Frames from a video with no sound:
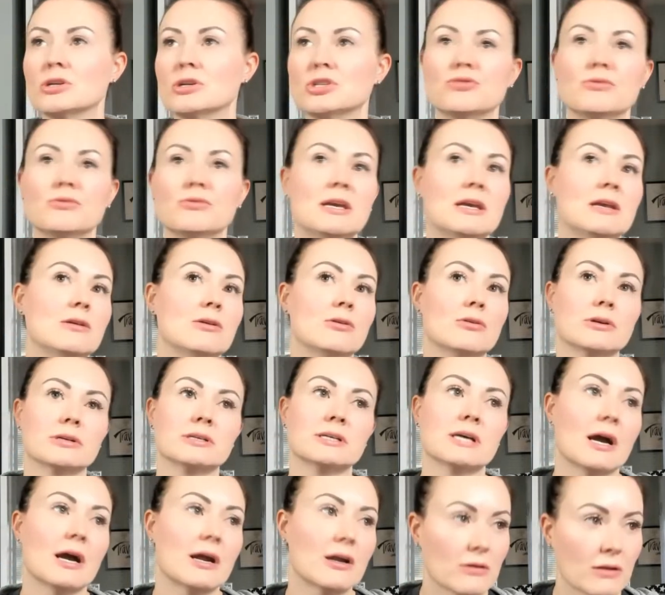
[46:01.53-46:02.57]
you eat your
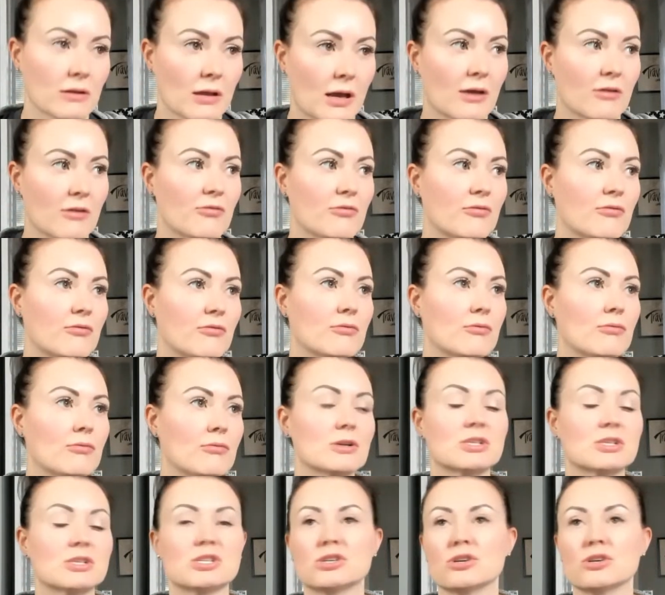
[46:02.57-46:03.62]
entire life?
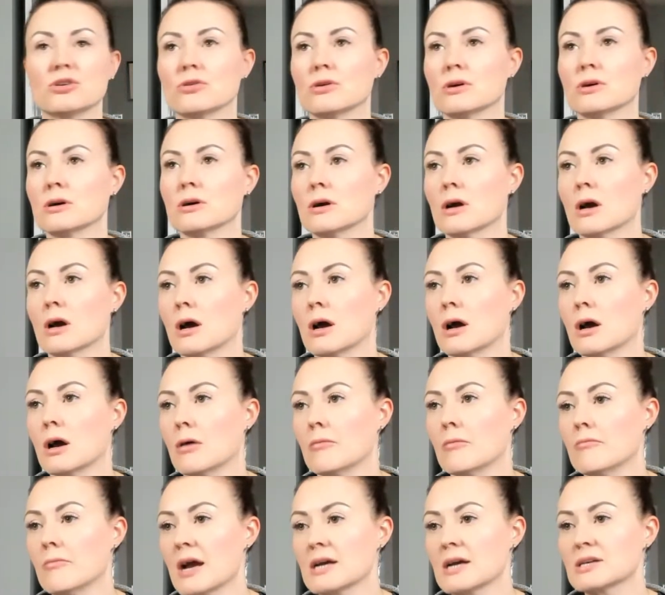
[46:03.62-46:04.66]
What's your
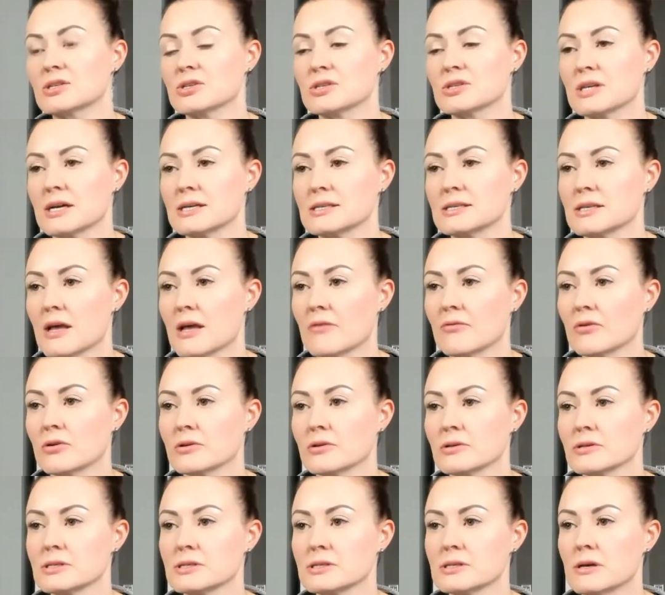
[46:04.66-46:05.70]
exercise
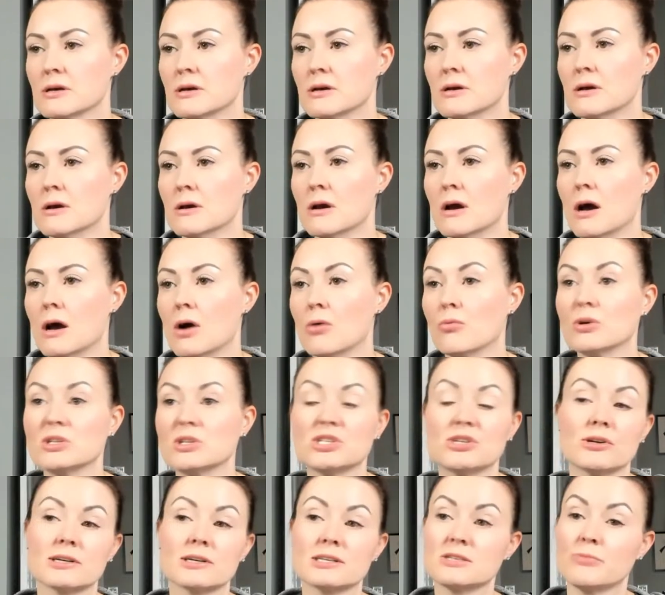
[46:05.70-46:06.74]
levels? What's
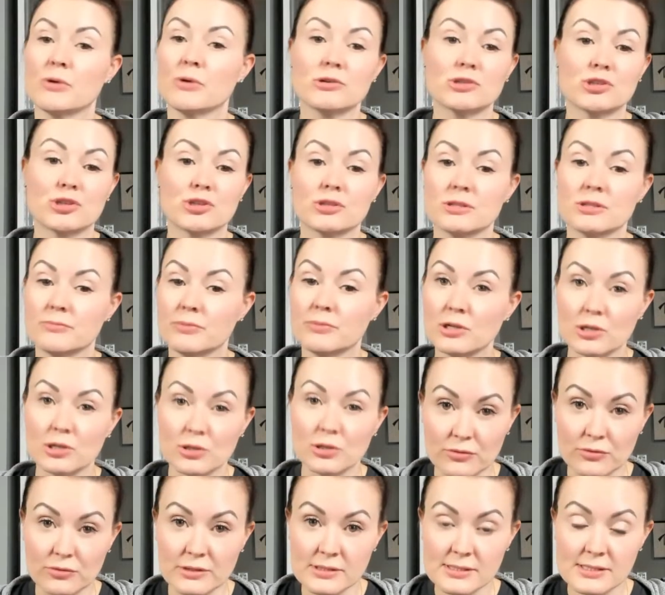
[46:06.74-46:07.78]
your exposure to
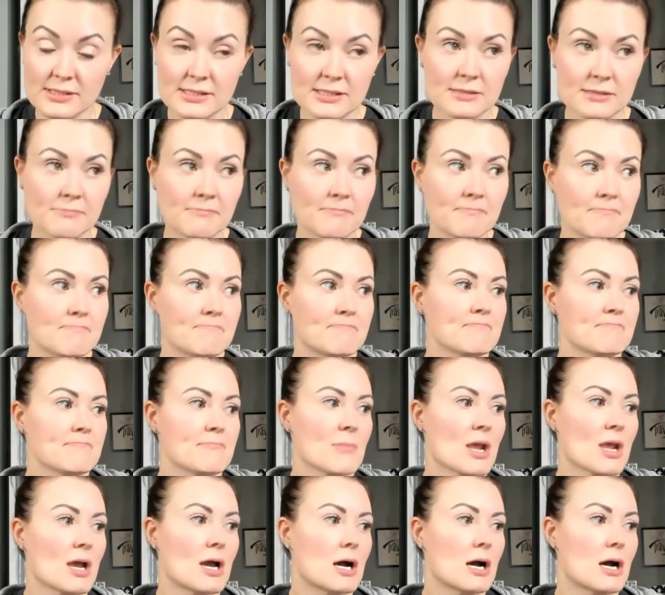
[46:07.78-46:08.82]
pollutants?
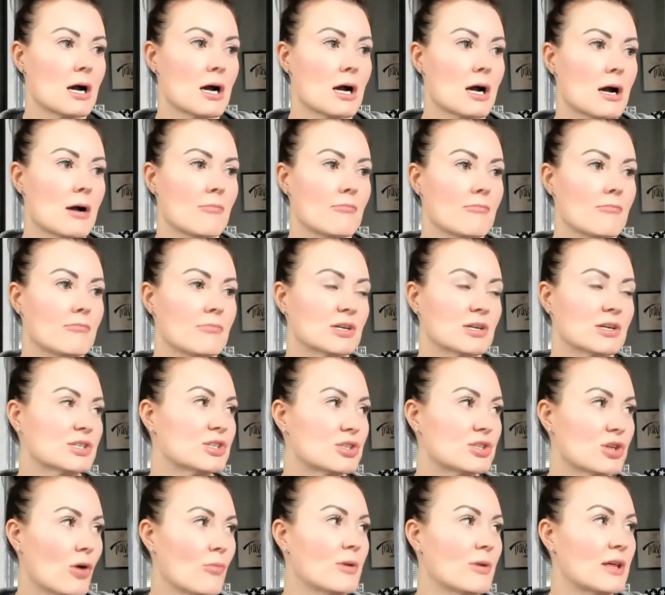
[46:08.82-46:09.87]
There's
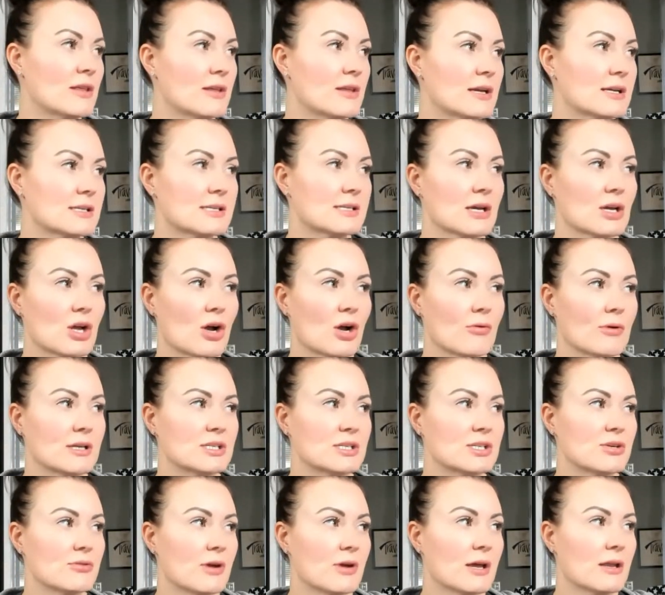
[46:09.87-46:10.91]
so many things that go
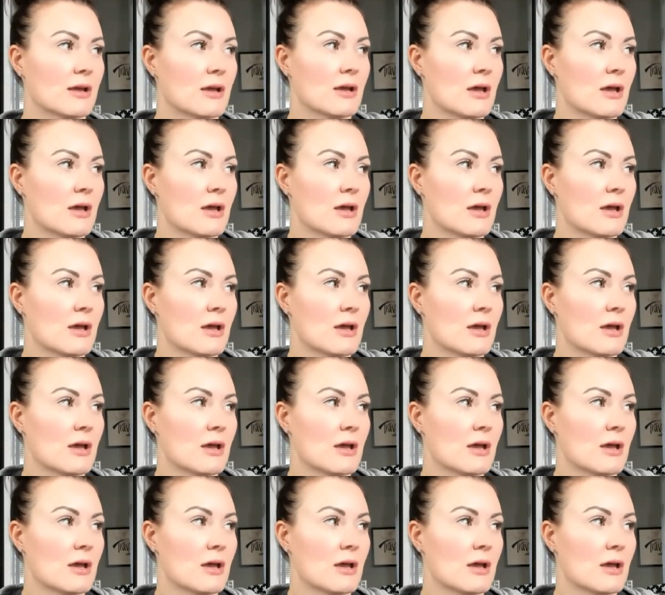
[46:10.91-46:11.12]
into it.